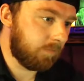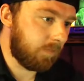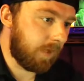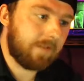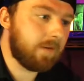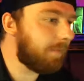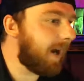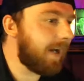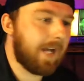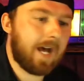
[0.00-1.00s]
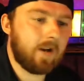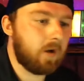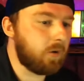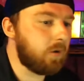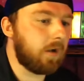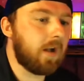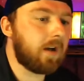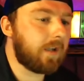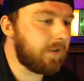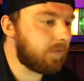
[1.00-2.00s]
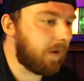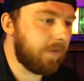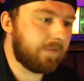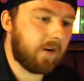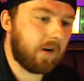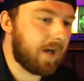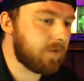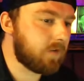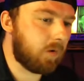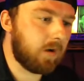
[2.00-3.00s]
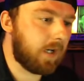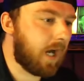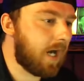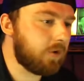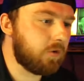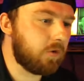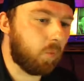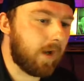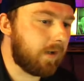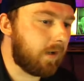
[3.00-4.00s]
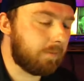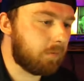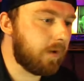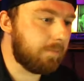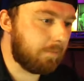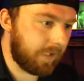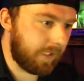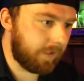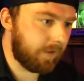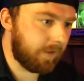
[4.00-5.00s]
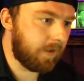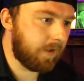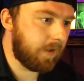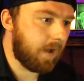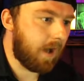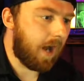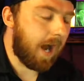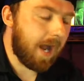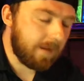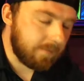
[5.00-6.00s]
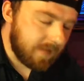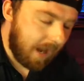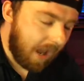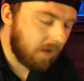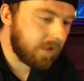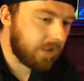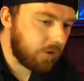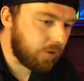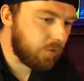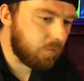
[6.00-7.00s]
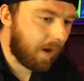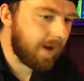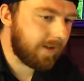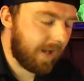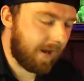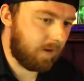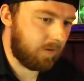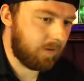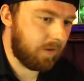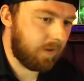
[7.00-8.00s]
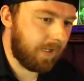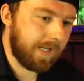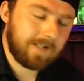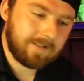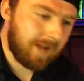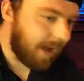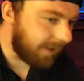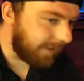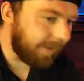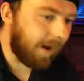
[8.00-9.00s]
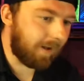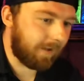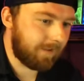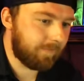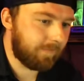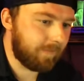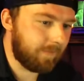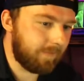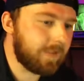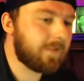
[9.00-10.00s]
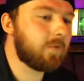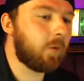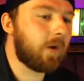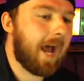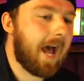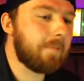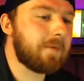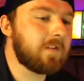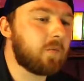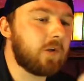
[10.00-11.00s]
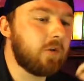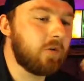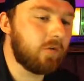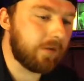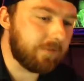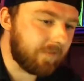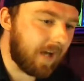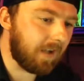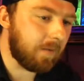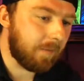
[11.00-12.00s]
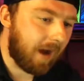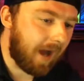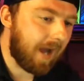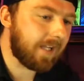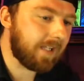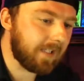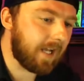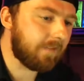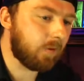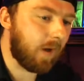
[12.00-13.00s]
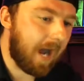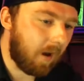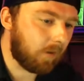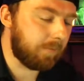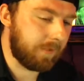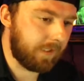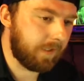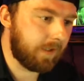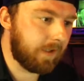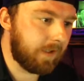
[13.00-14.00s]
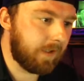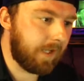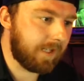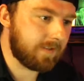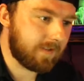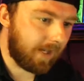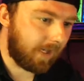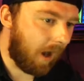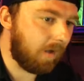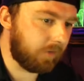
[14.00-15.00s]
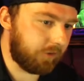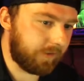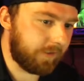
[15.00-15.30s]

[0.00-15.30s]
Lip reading: Everybody I know, you the luckiest motherfucker. I swear to God, you just wake up and print money. I am telling you right now, it is not luck. This is what happens when you develop high-level alchemy and psychology,